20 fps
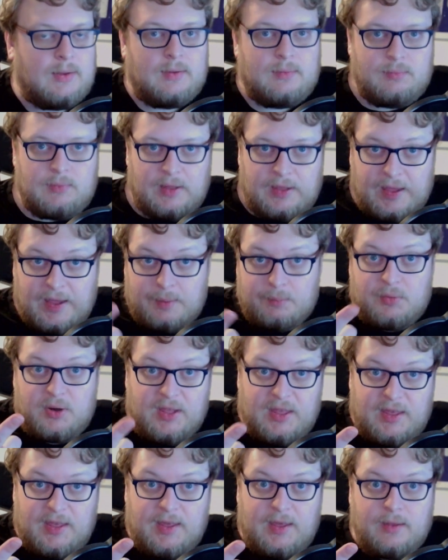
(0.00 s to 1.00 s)
The camera
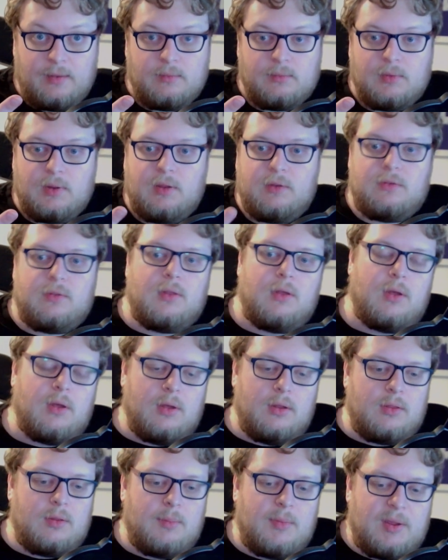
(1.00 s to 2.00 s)
here is
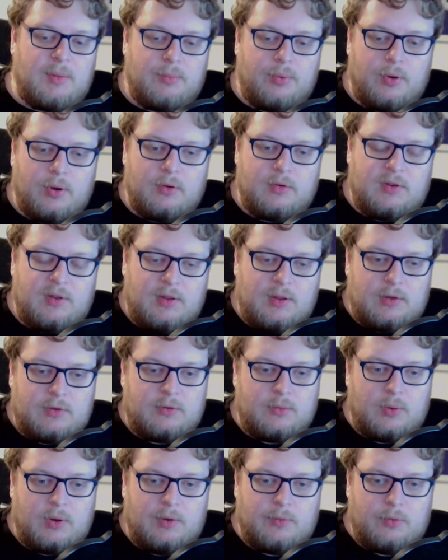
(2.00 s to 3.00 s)
the main priority. That's
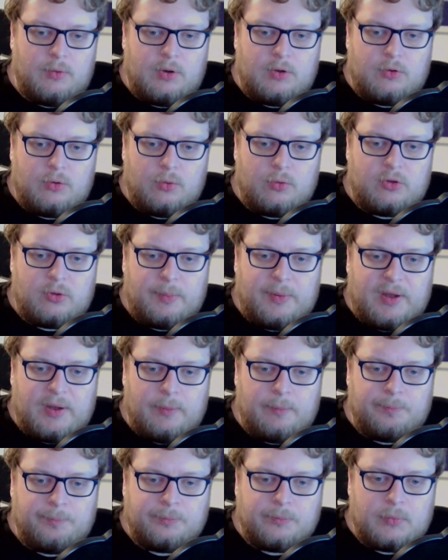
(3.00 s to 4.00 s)
the one I've already talked
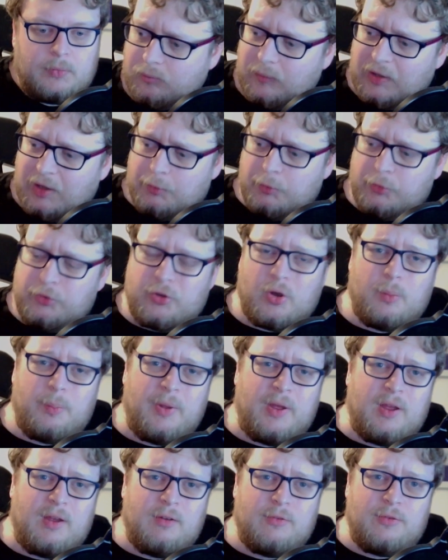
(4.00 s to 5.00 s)
about. I've also got a
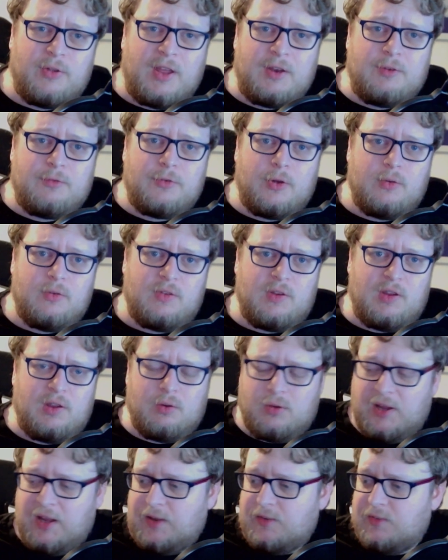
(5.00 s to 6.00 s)
pair of headphones here,
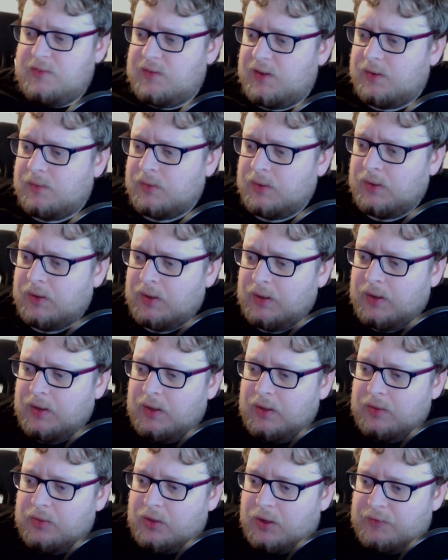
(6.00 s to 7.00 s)
or a headset,
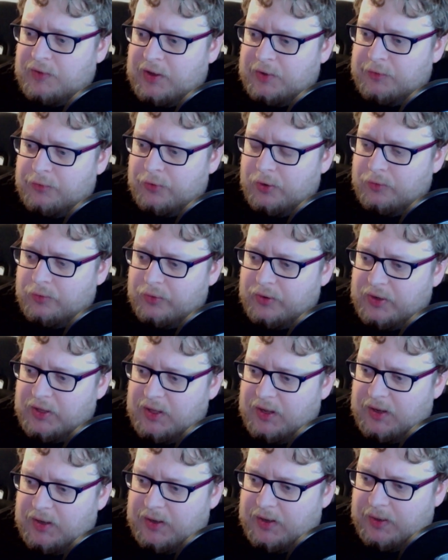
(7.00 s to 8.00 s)
that I've had for over a
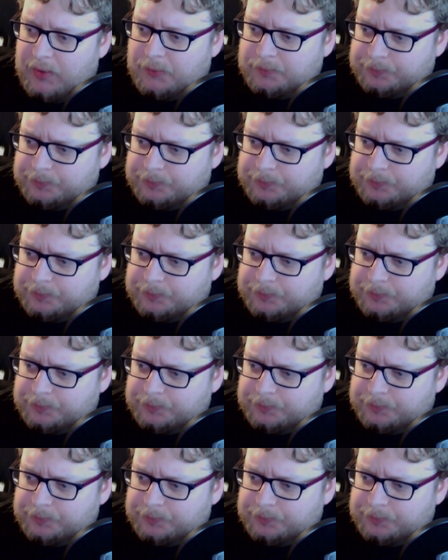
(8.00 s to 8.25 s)
year now,